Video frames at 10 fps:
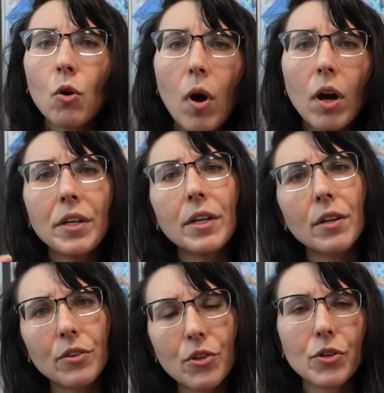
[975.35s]
quality,
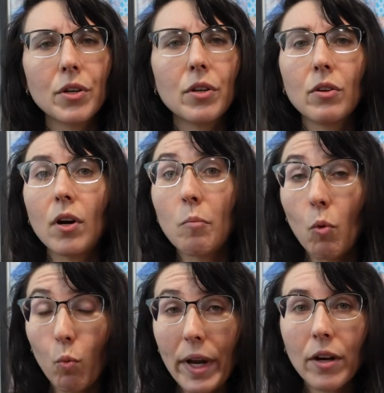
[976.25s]
condition, um,
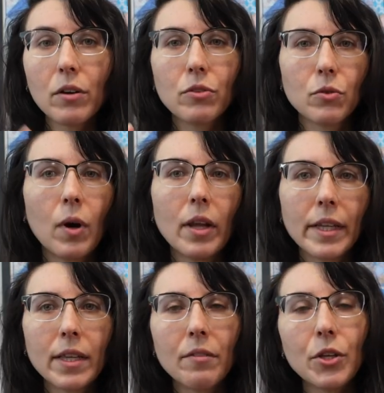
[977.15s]
wear, so I'll
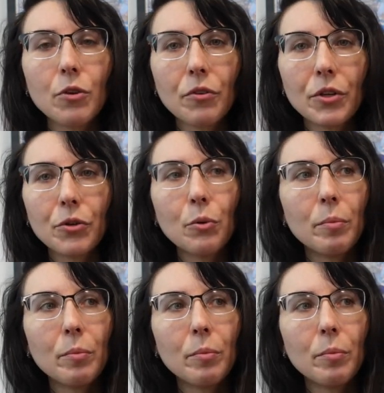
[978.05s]
link that video for you.